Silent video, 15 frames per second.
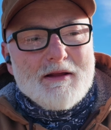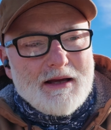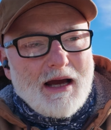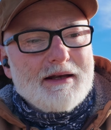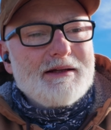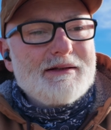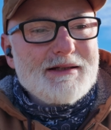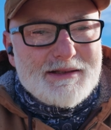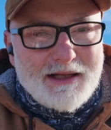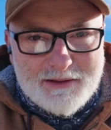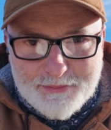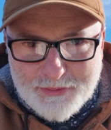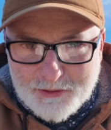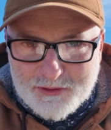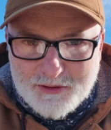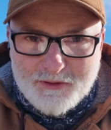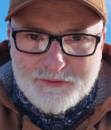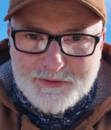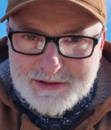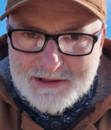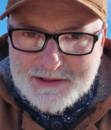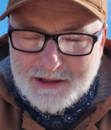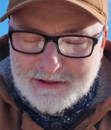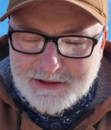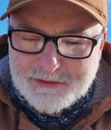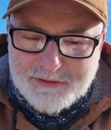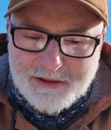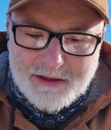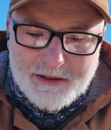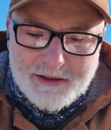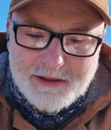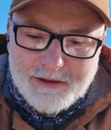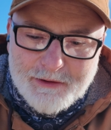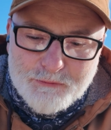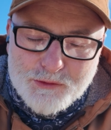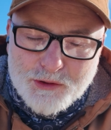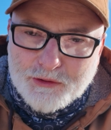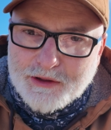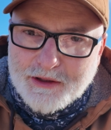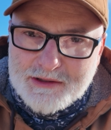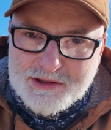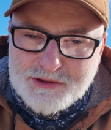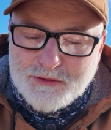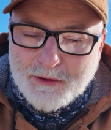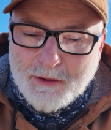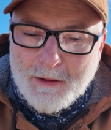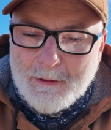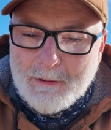I need this other protocol for this other work, and so on.